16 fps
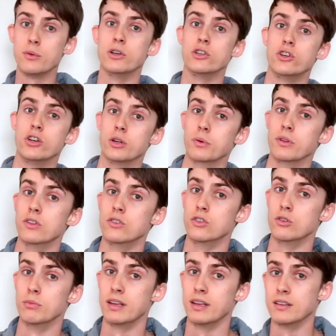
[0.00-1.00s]
when shooting with a
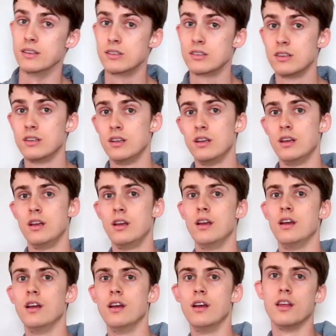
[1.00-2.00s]
zoom lens.
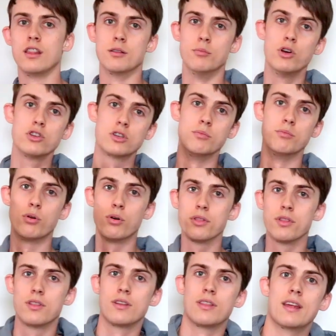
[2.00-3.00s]
The most
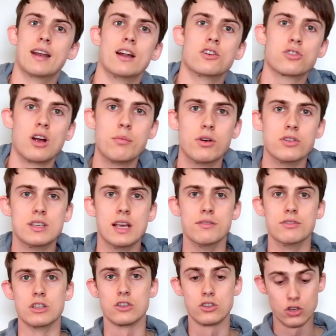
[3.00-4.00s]
important thing that our tripods have
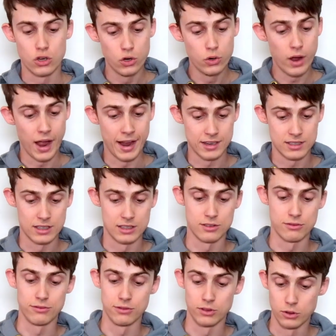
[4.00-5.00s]
is a
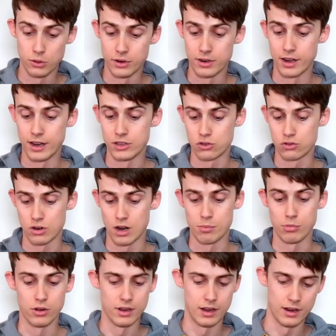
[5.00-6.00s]
2-axis fluidized
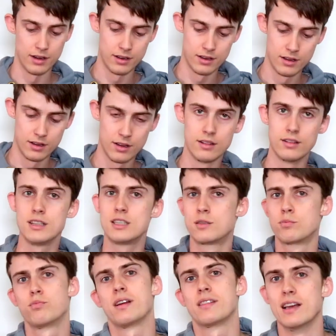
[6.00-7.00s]
tripod head. Let's
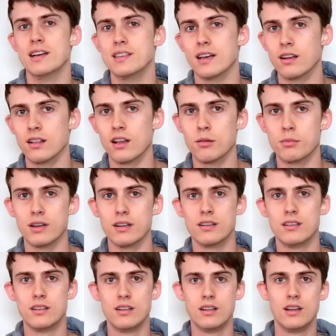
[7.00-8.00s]
break that down a little
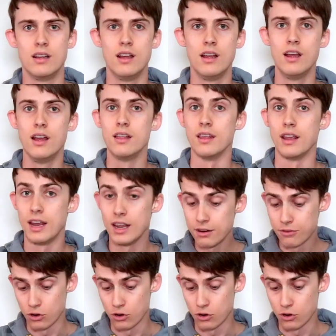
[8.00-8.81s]
bit. The head of